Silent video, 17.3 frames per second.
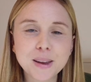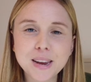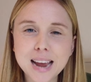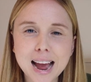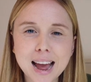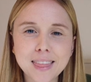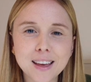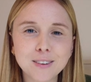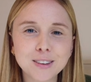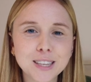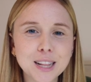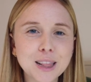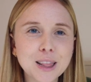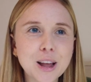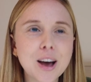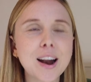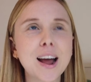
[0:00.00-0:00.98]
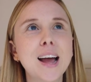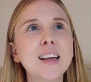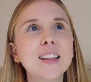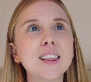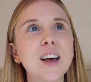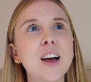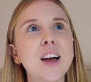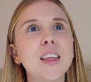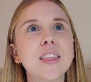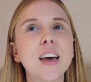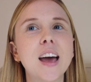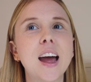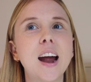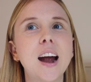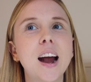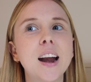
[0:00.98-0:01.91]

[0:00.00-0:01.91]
But yeah, there was a lot I learned there,